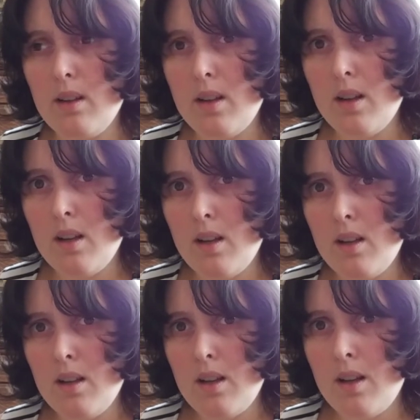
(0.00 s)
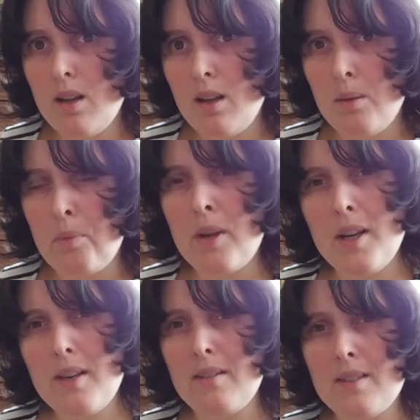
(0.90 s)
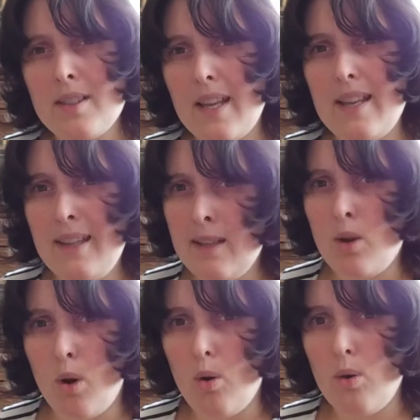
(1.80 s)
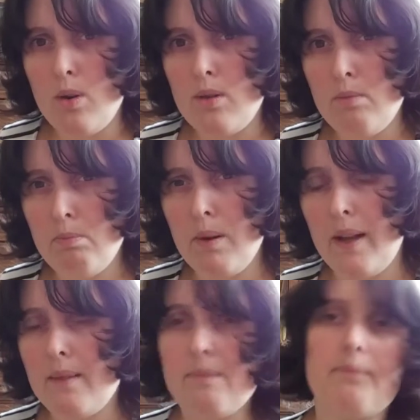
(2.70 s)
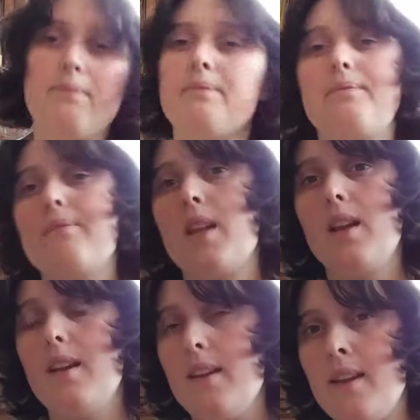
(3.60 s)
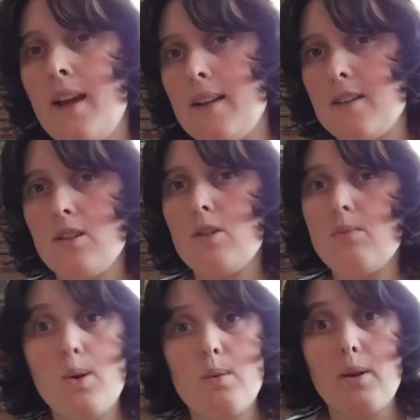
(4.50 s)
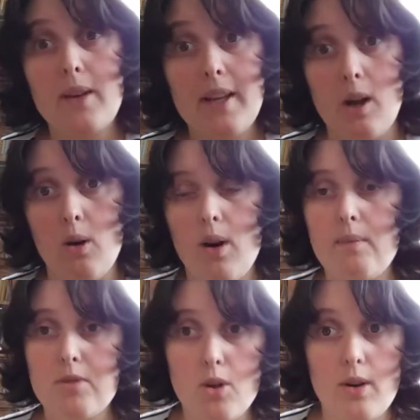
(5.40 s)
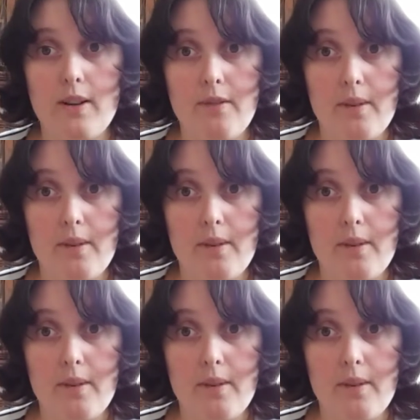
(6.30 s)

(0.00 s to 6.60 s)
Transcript: gonna say Eco, but yeah, to learn more about Eco. I'm sorry if I'm pronouncing that wrong.